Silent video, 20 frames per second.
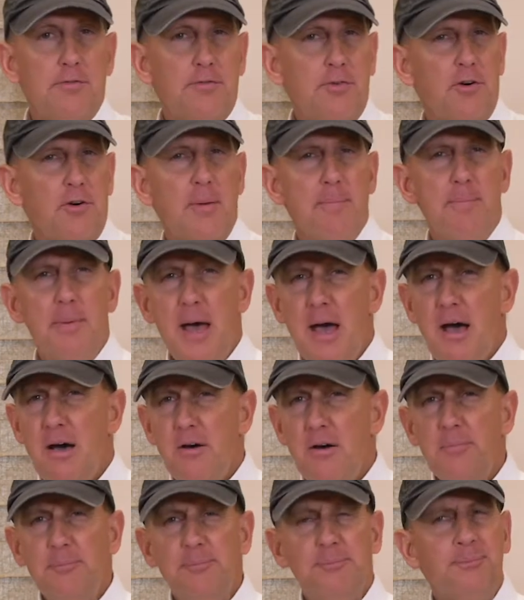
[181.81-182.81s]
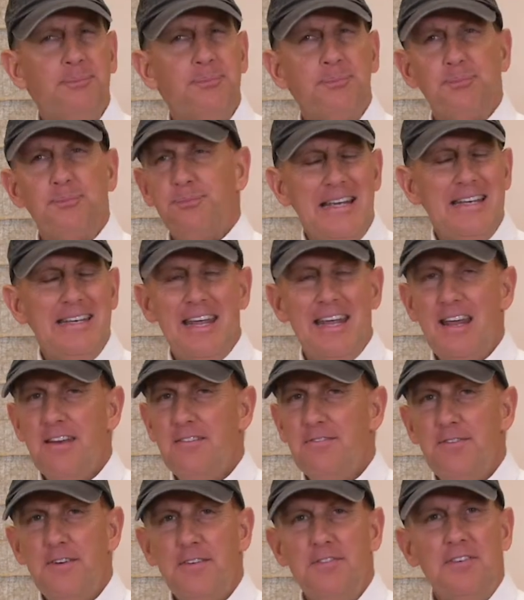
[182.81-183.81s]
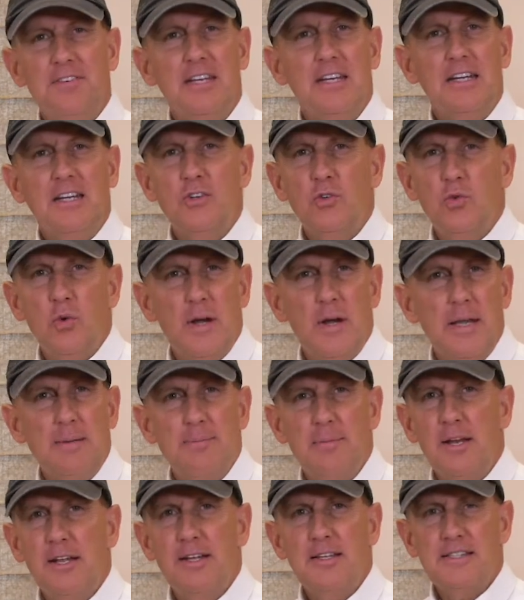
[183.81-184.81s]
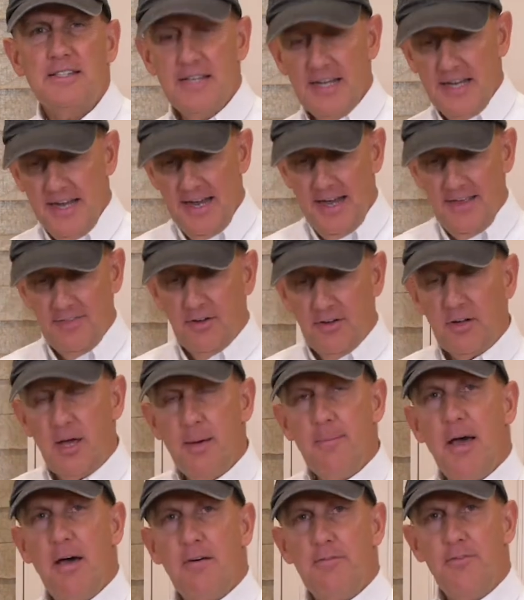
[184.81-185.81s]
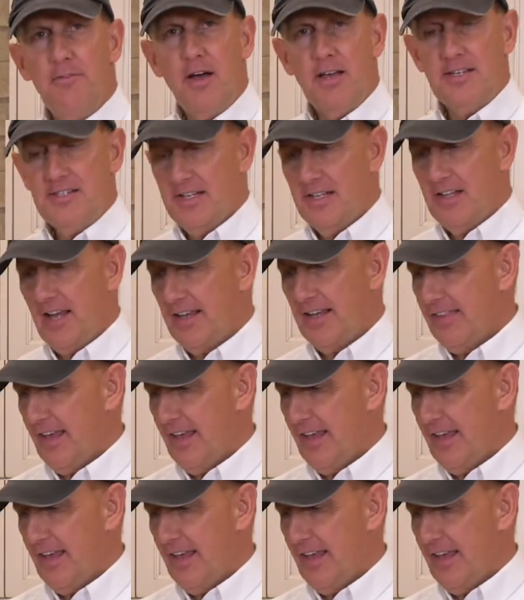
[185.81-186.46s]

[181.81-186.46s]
for about 10, 15, 20 minutes, and they'll come out frosted like